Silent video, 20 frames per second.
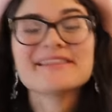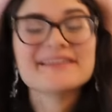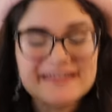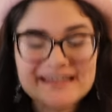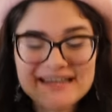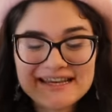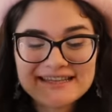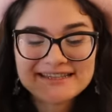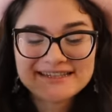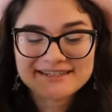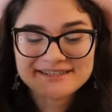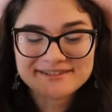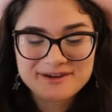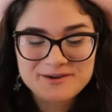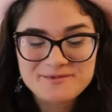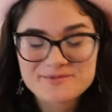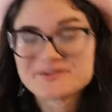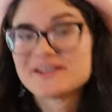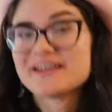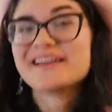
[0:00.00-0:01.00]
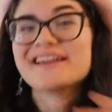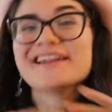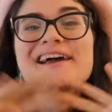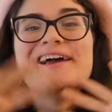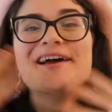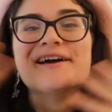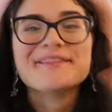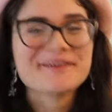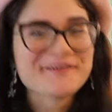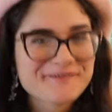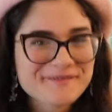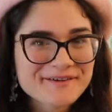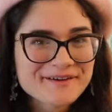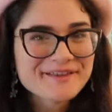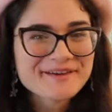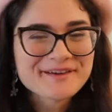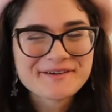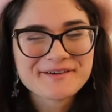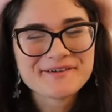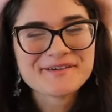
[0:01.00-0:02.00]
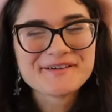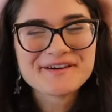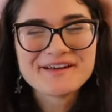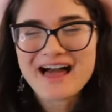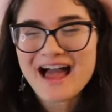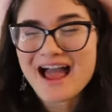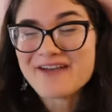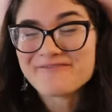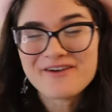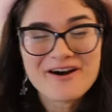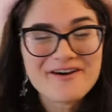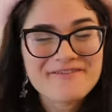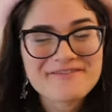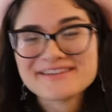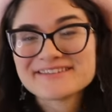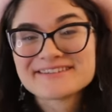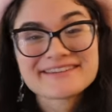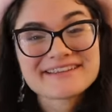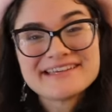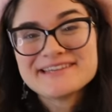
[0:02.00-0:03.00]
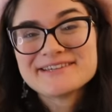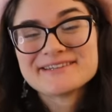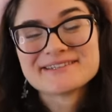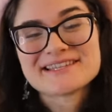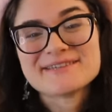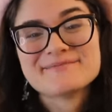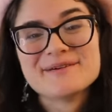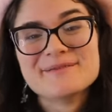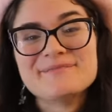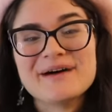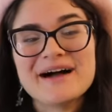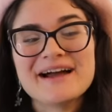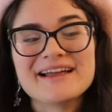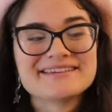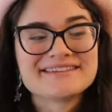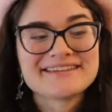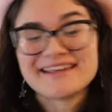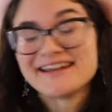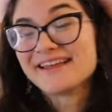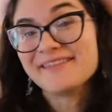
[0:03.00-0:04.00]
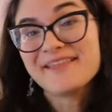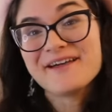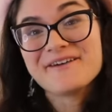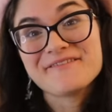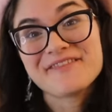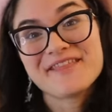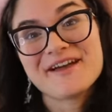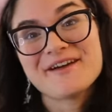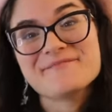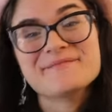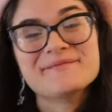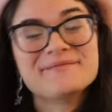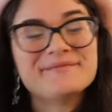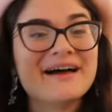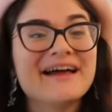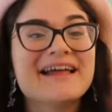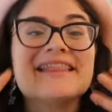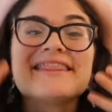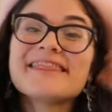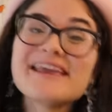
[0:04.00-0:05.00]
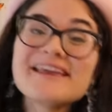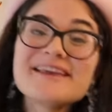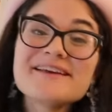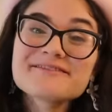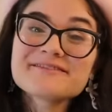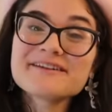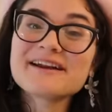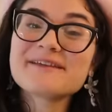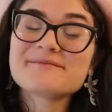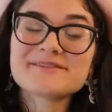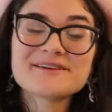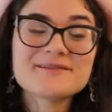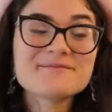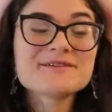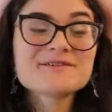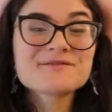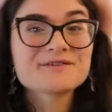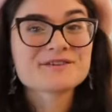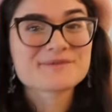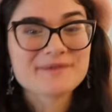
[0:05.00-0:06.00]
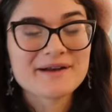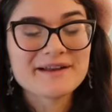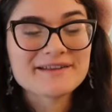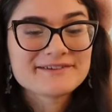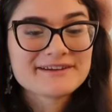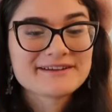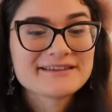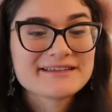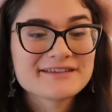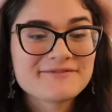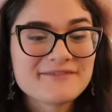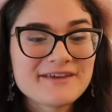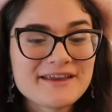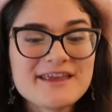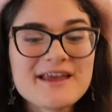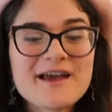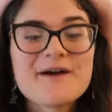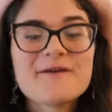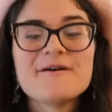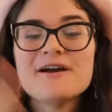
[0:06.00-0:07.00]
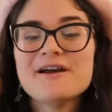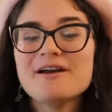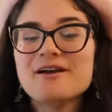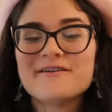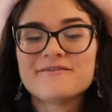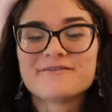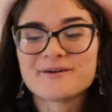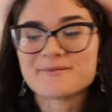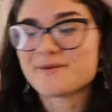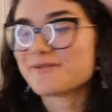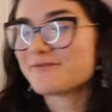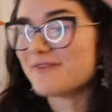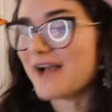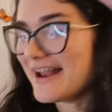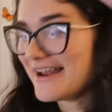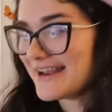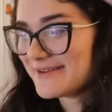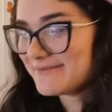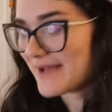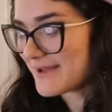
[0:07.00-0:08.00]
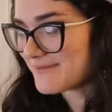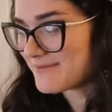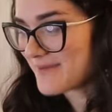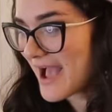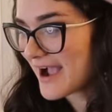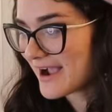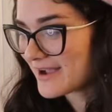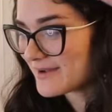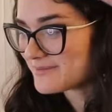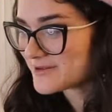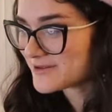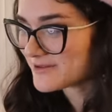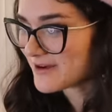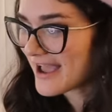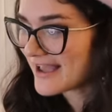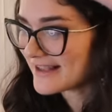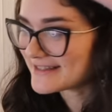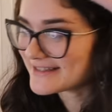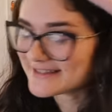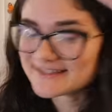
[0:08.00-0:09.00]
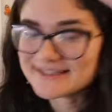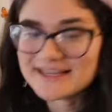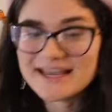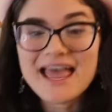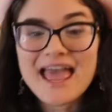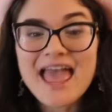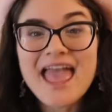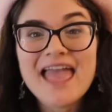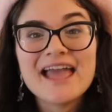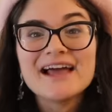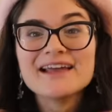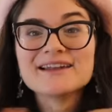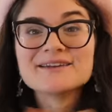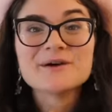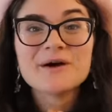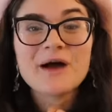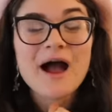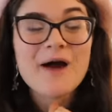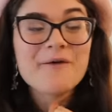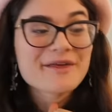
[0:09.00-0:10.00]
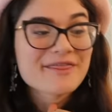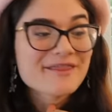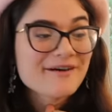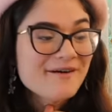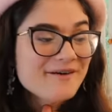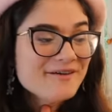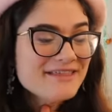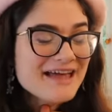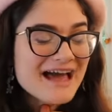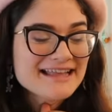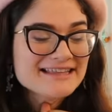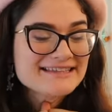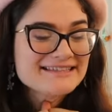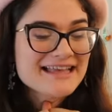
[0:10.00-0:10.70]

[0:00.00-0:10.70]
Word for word: in the link in the description. They're really cool. I've obviously used them a bunch and I love them. But thank you, thredUP, so much for sponsoring this video, for providing my backup dress. And with all that